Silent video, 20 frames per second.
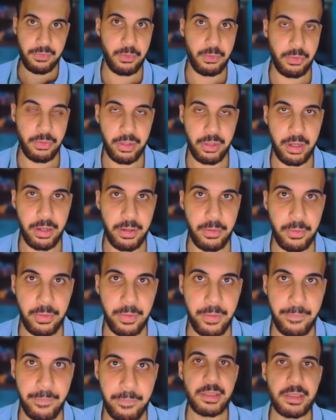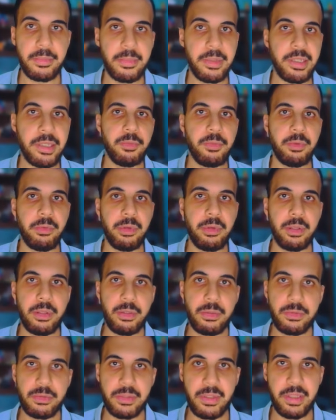the fourth how. Simply, we will
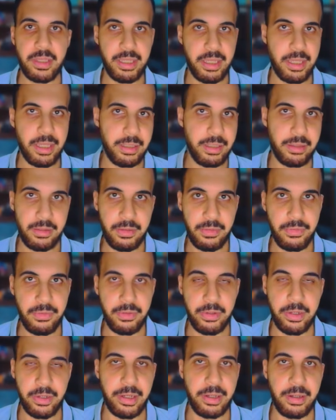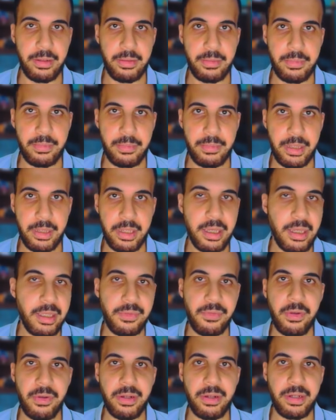use the CAD file. A
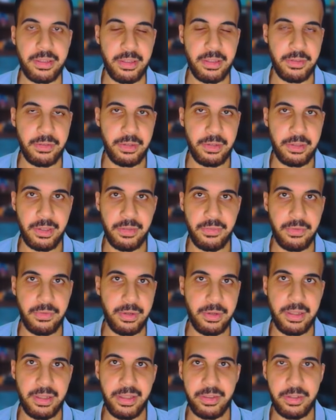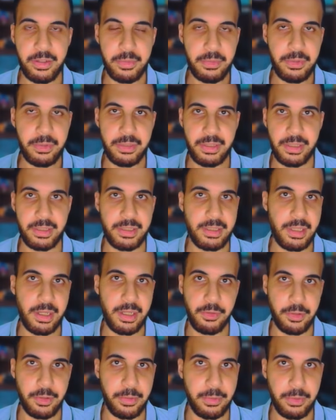CAD file is a 3D file that represents
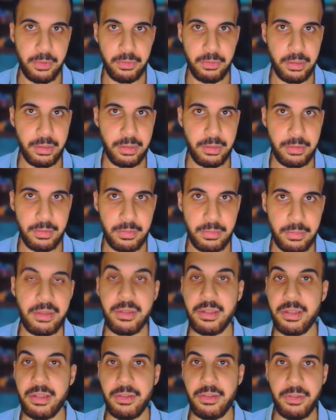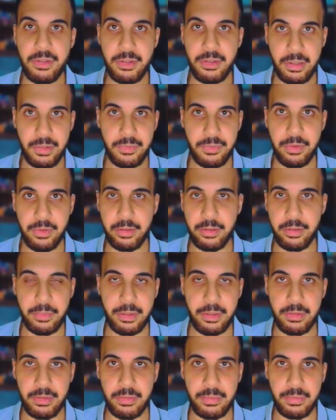our product, but in a 3D
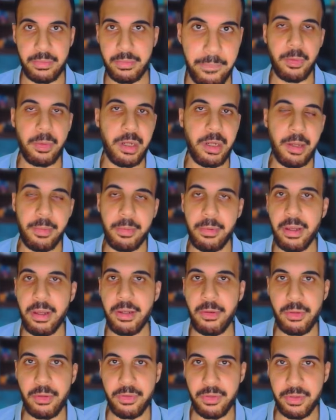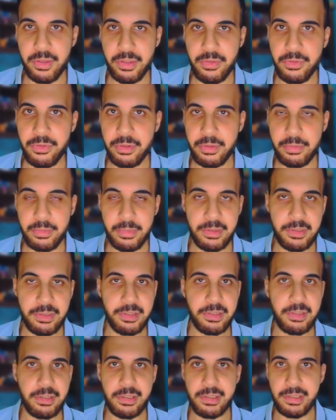environment. We will apply all of the different
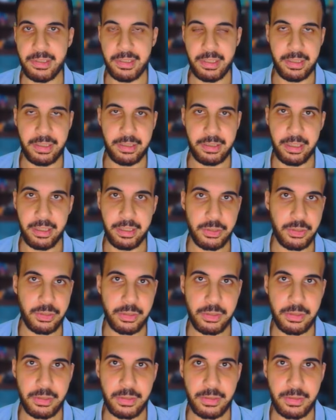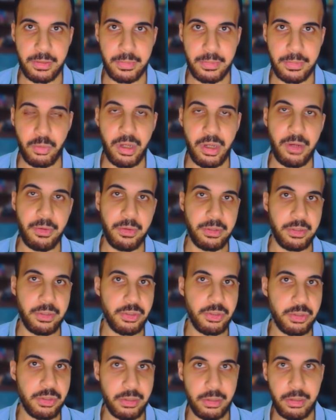materials and textures, so our
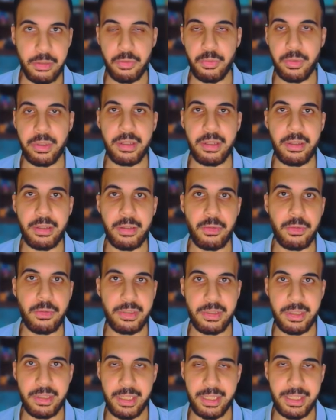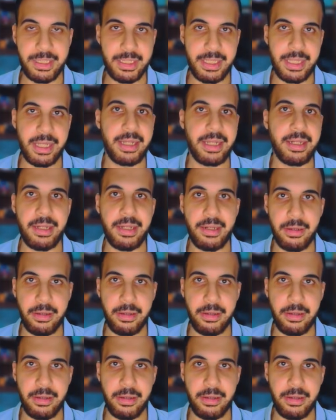digital twin looks exactly